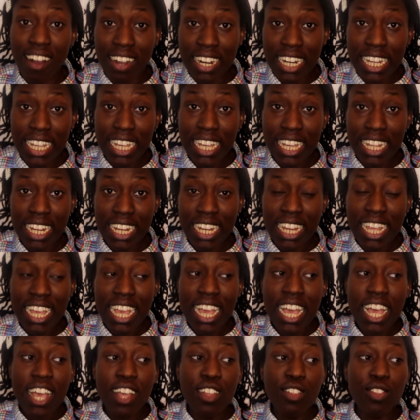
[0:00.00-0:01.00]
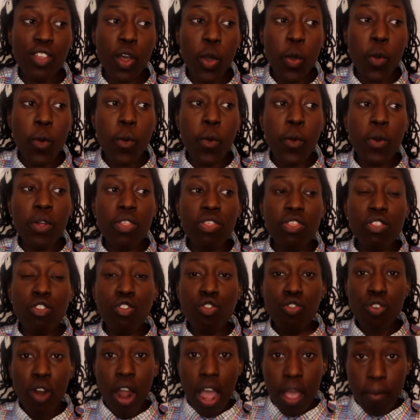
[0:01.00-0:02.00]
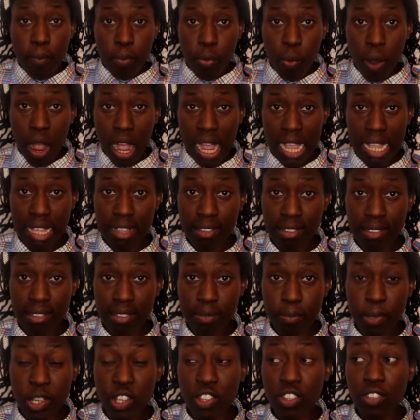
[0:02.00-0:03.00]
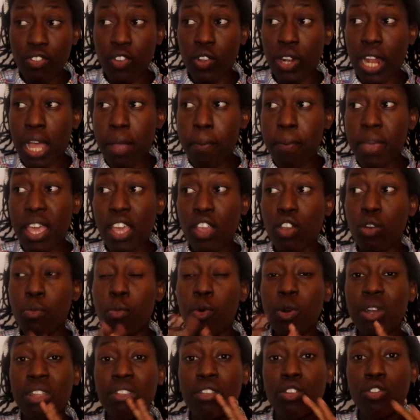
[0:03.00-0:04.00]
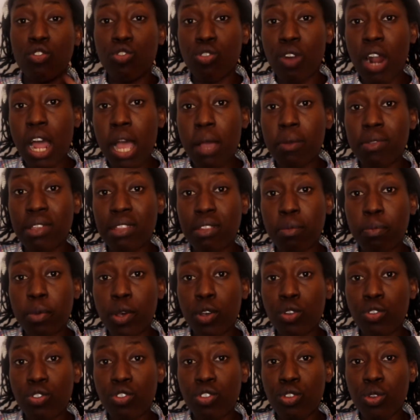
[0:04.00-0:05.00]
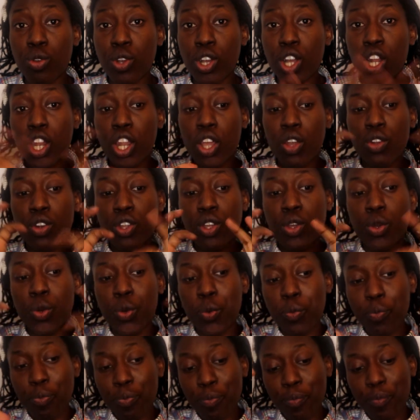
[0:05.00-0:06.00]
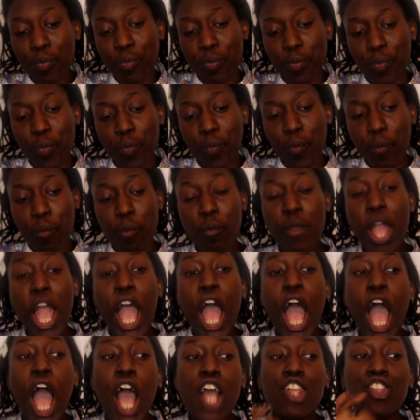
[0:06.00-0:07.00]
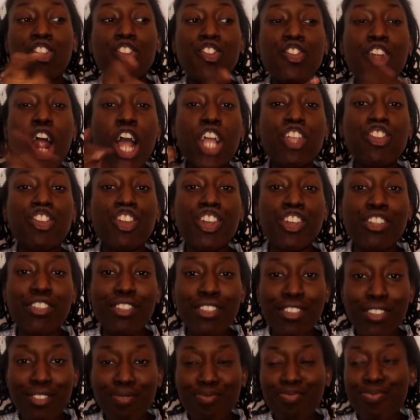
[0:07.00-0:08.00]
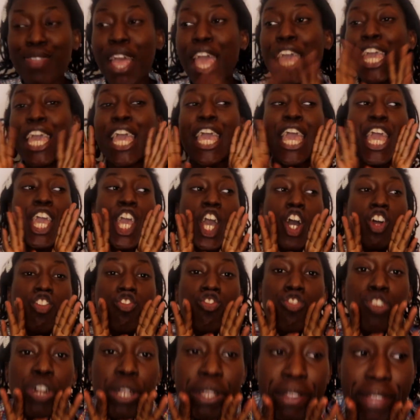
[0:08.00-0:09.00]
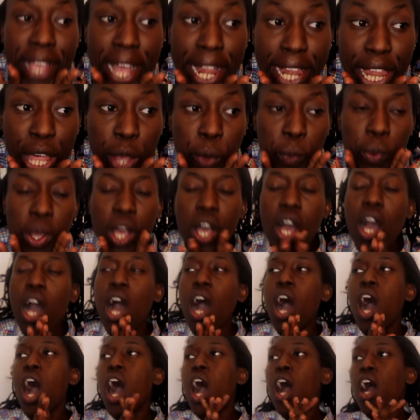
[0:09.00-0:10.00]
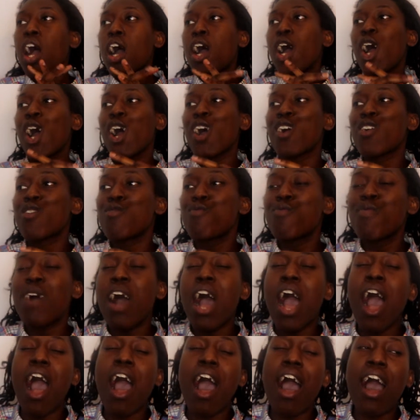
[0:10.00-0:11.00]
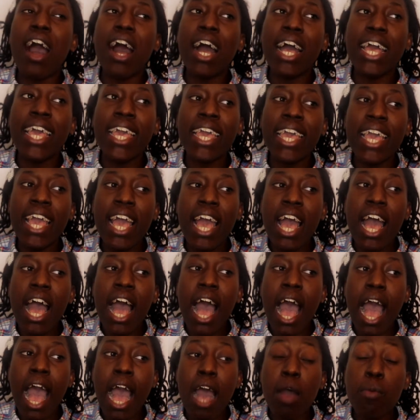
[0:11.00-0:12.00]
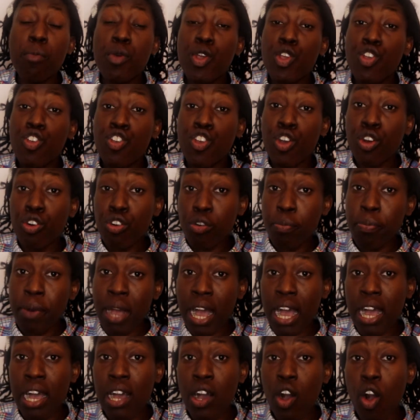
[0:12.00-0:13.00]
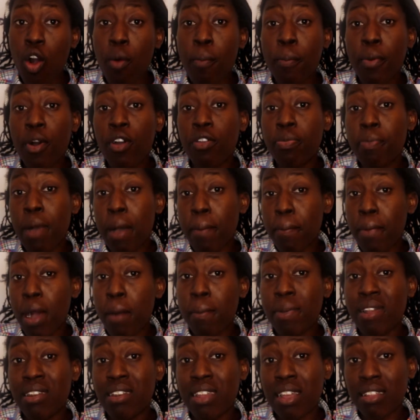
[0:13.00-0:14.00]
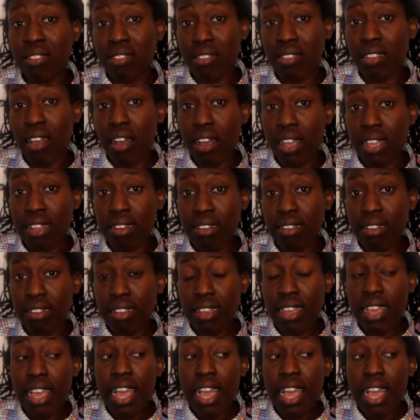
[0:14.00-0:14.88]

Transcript: Ghanaian. So tribe-wise, because if you're like me, you're more into tribes as opposed to colonial structures, aka countries. Hello. I am Yoruba on both my mum and dad's side,